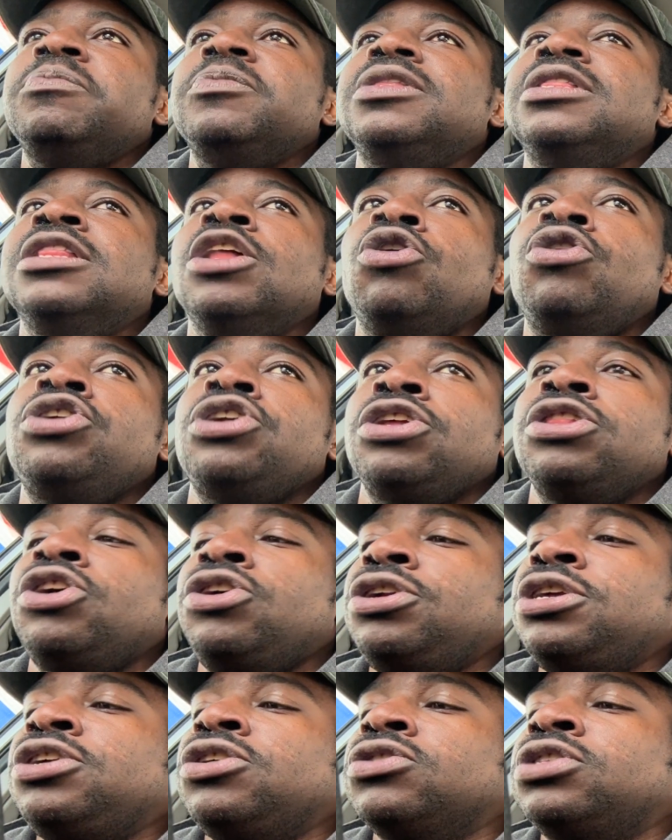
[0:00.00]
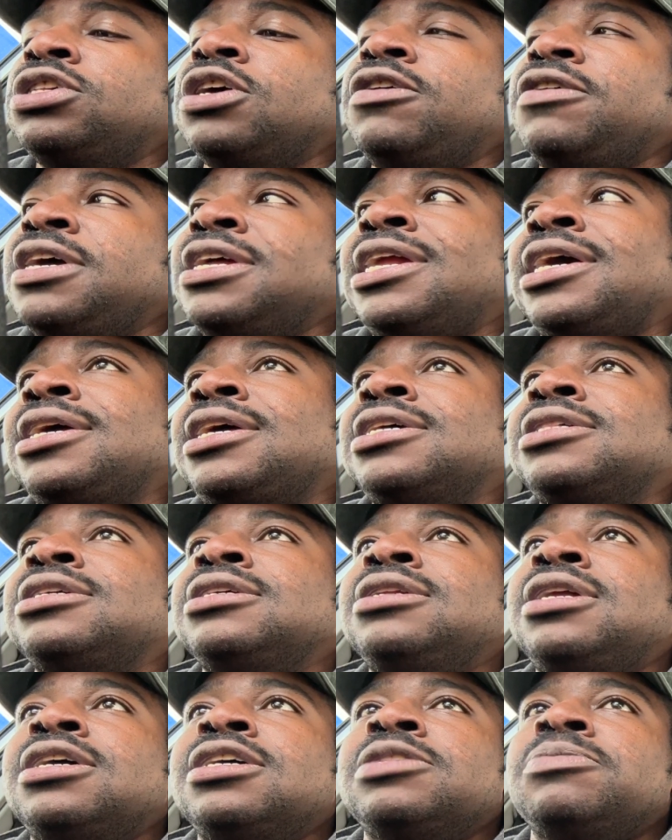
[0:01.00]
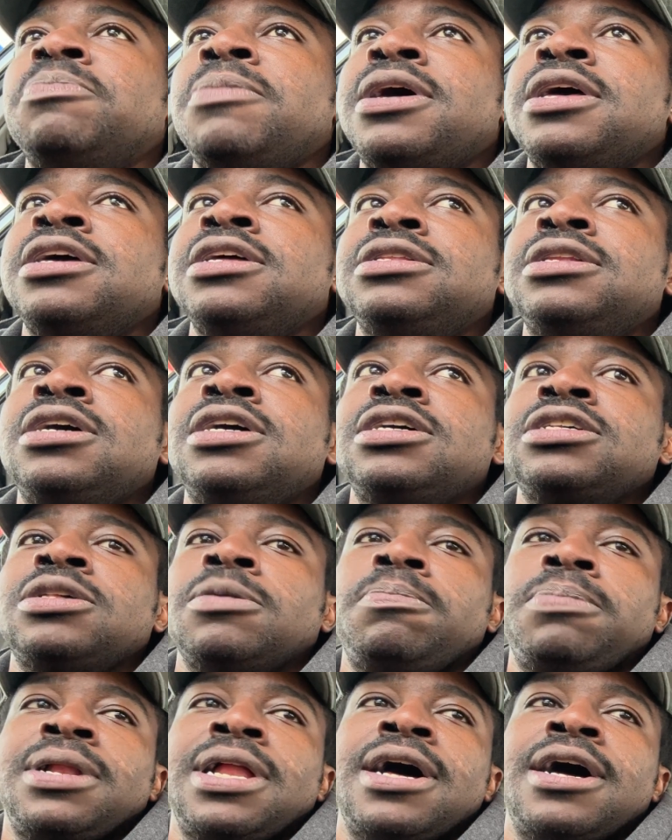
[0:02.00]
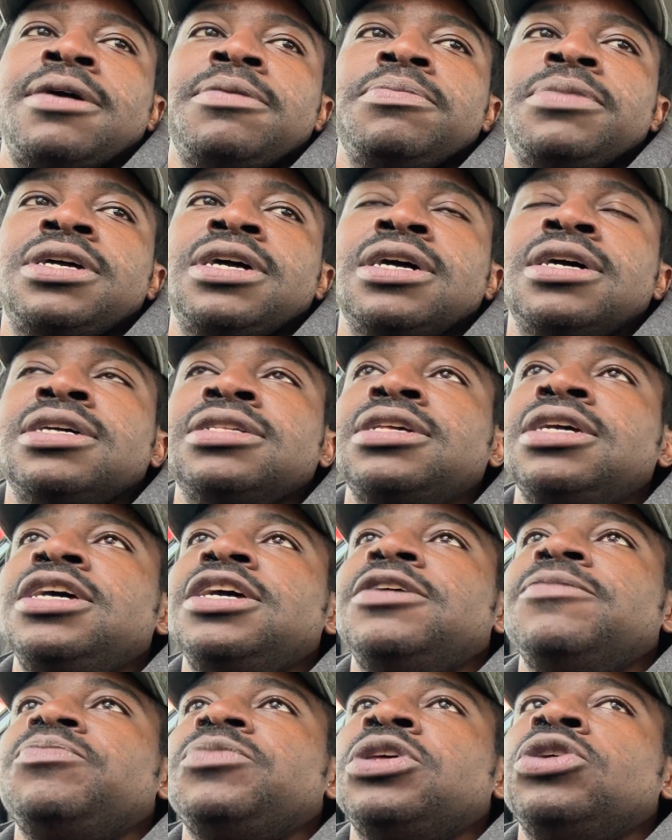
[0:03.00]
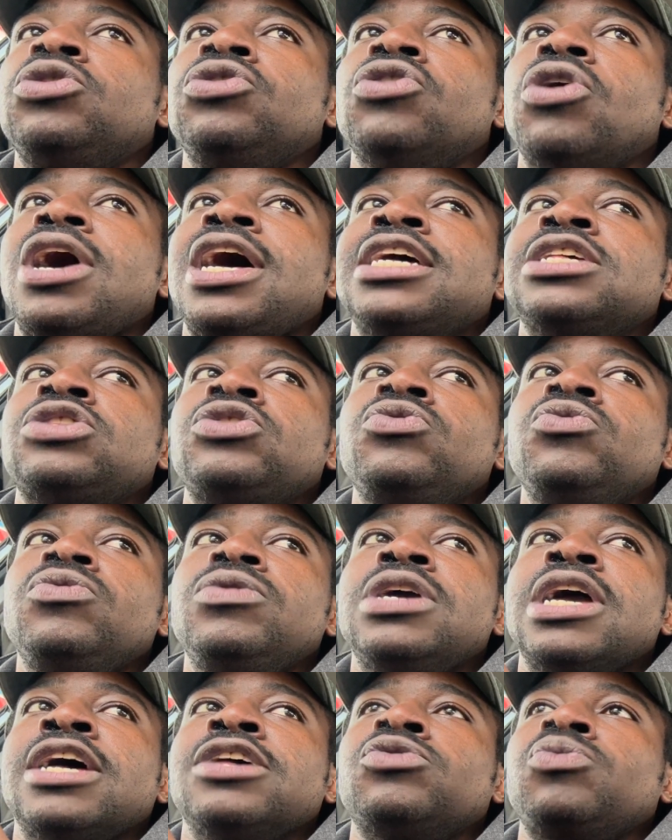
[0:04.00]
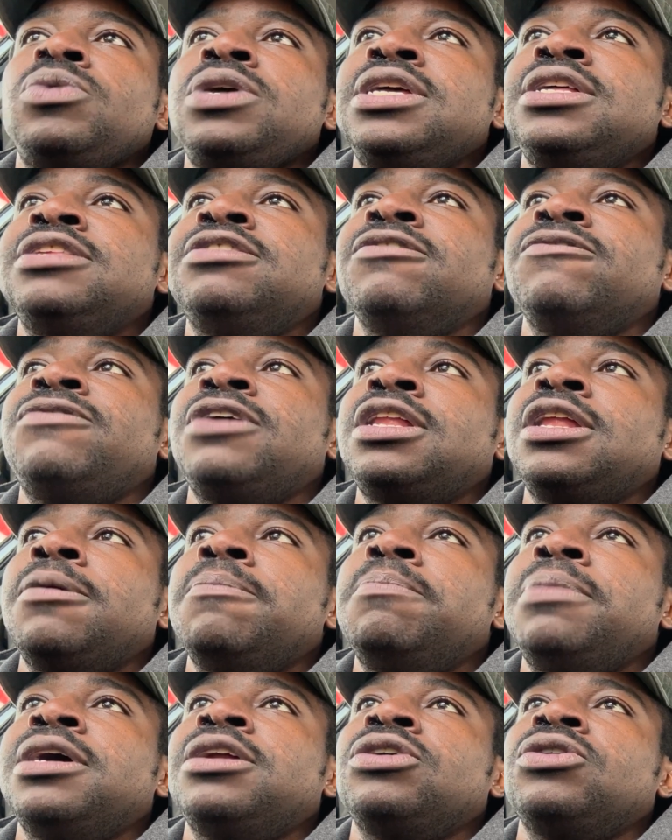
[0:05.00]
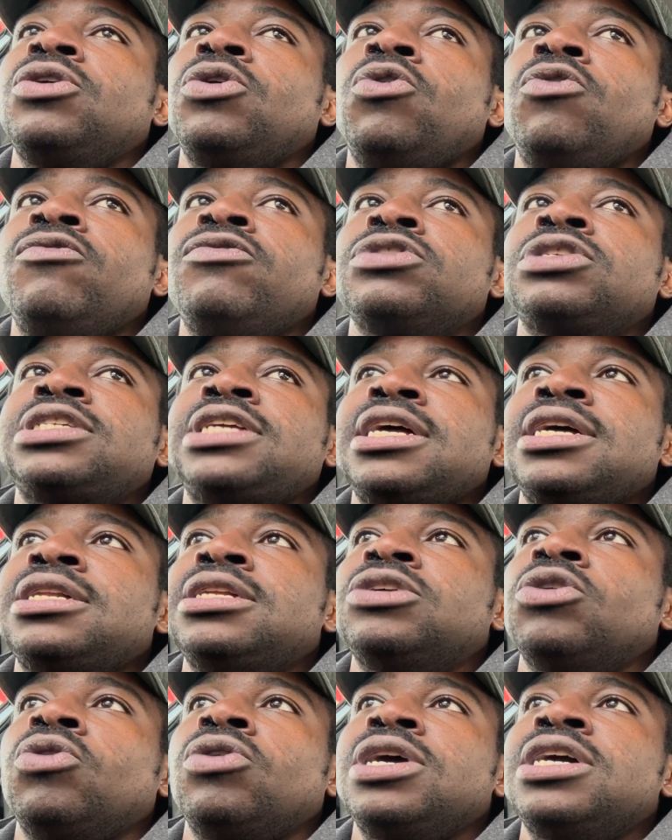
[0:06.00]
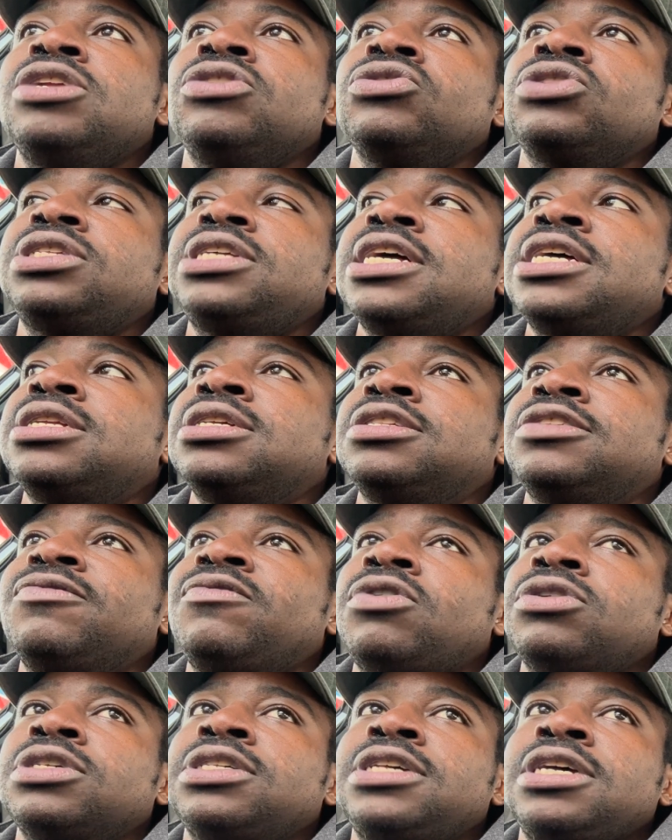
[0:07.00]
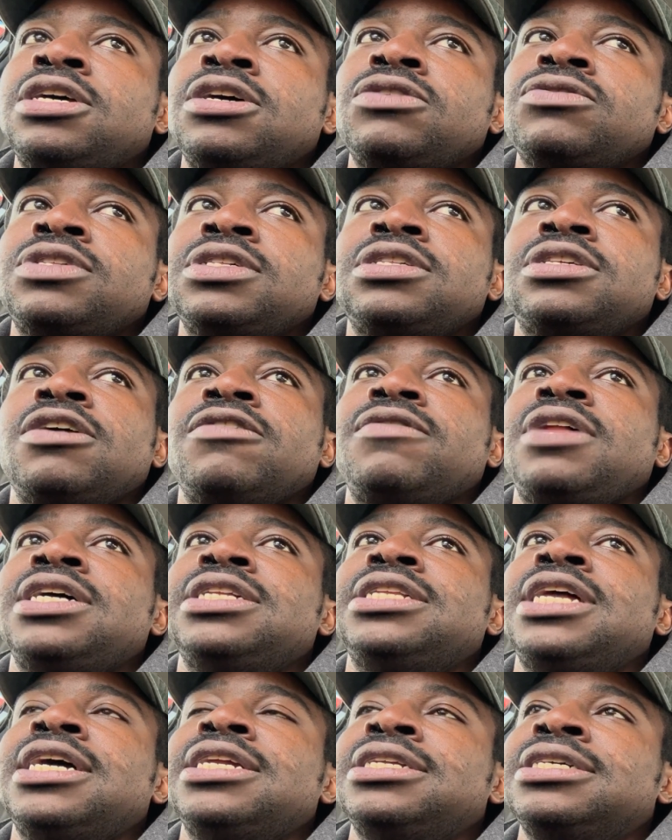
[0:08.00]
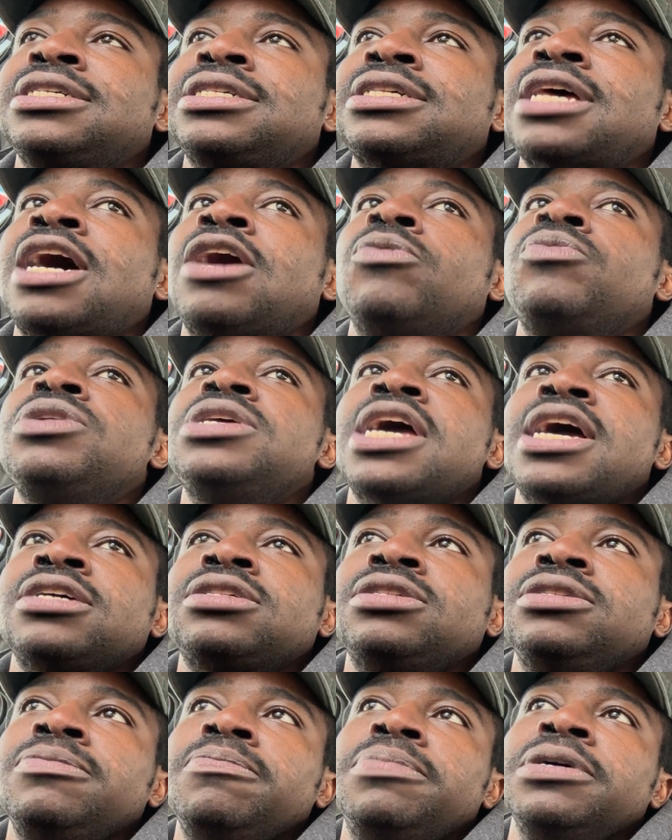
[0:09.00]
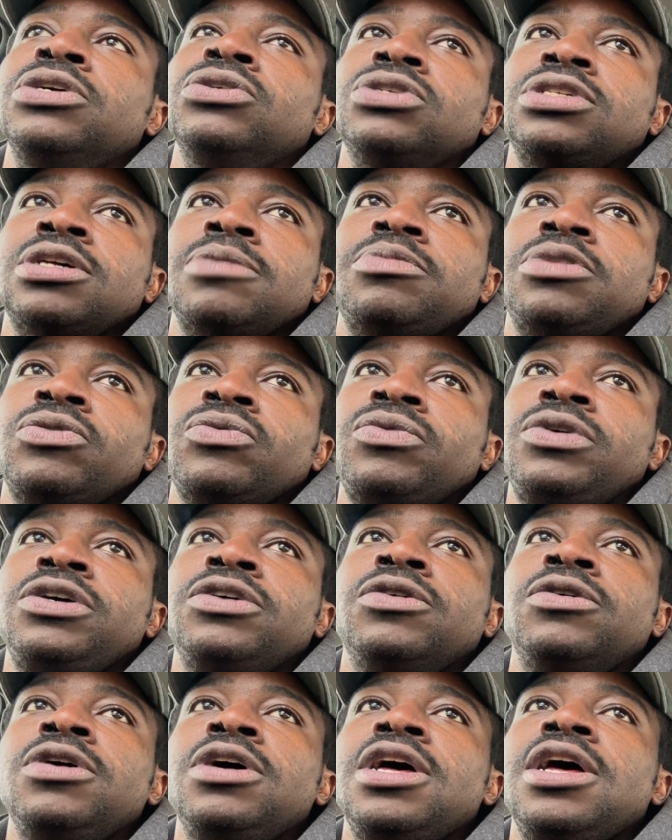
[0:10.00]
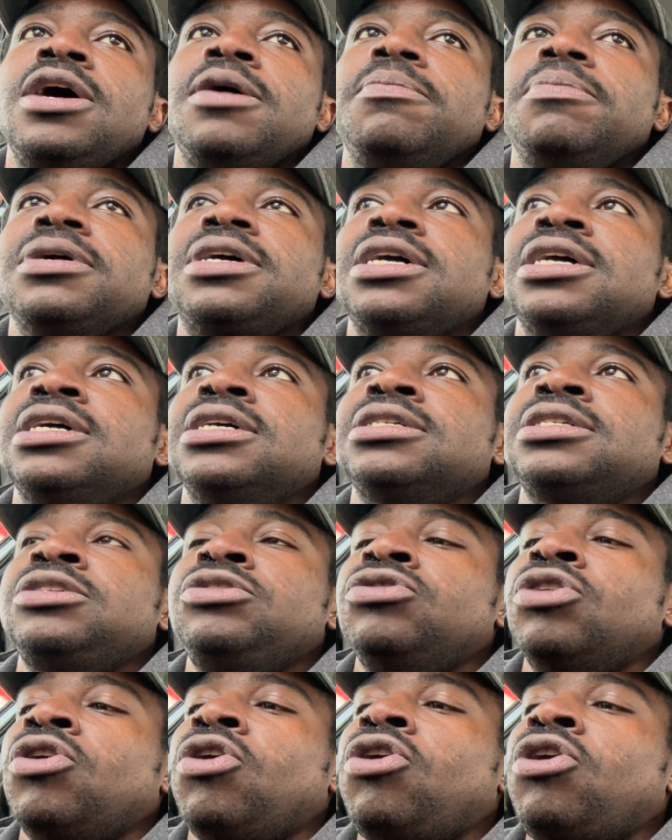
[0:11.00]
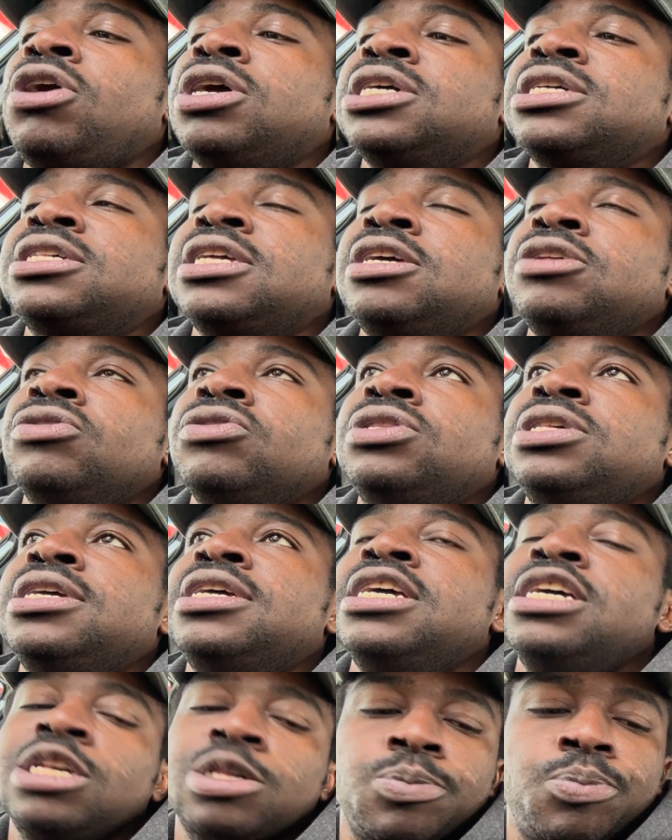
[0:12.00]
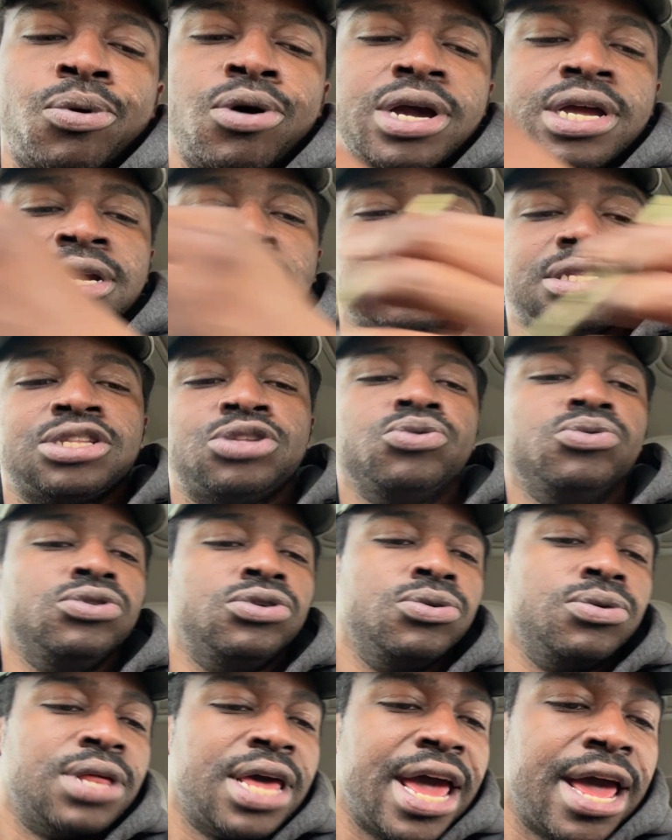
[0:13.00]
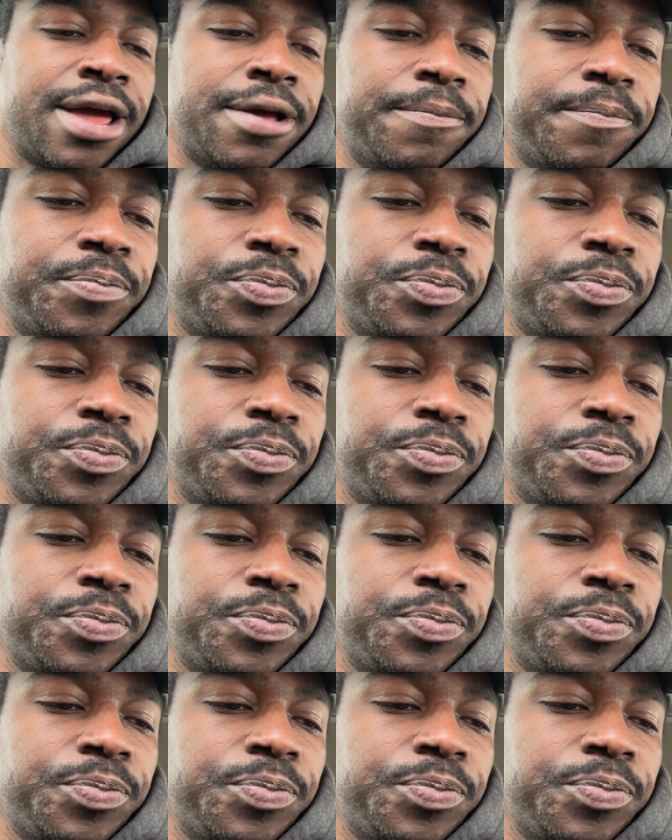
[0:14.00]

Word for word: learning yourself and i guess it does it does apply because you know as you as we develop better overstanding or inner standards of ourselves and stuff like that this is how we actually build something real because you know all this energy is pointing us to do that